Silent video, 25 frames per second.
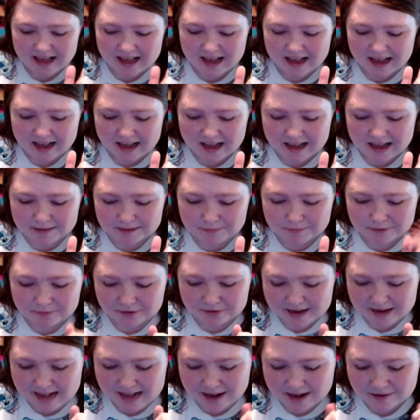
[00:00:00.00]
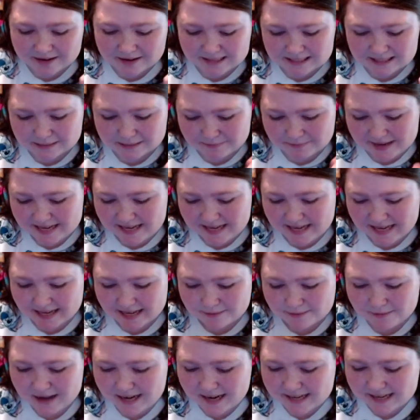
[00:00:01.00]
Um, but for now it's
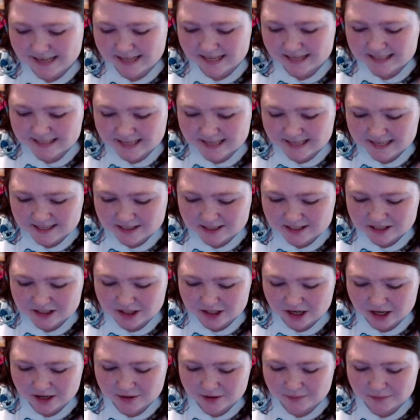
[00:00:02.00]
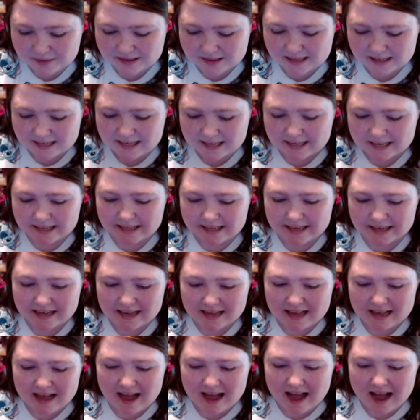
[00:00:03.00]
makeup. I guess I'll start with like,
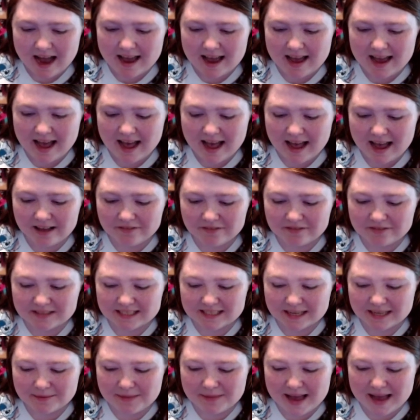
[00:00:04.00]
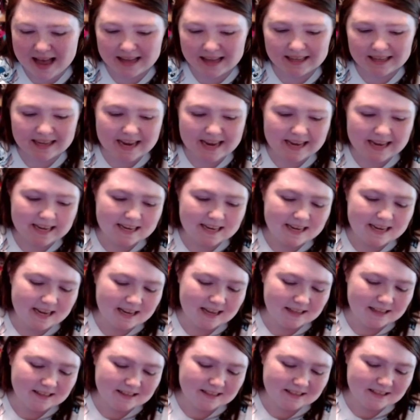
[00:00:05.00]
I have some L A
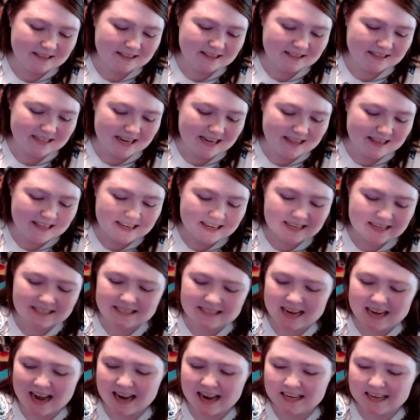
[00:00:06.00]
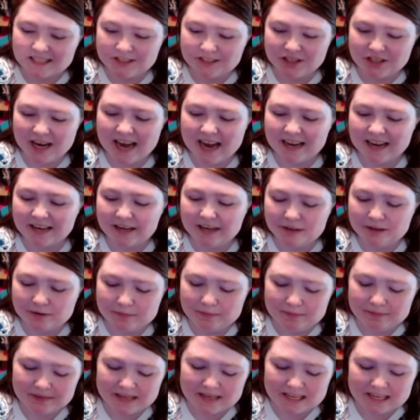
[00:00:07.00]
Colors. I think it's eyeshadow.